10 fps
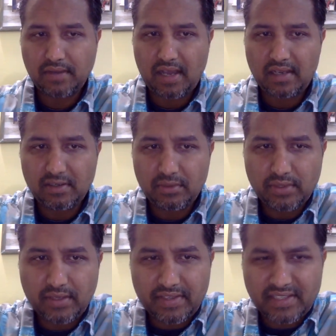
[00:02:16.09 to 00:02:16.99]

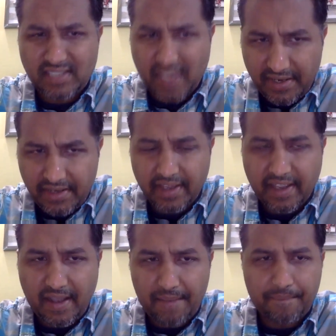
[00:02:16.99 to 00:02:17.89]
Hallelujah. They stand in the
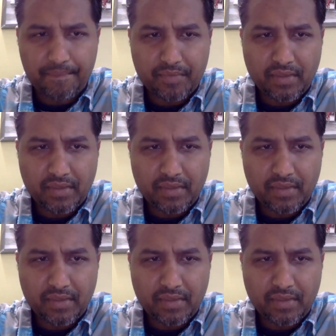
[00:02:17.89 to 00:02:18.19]
gap.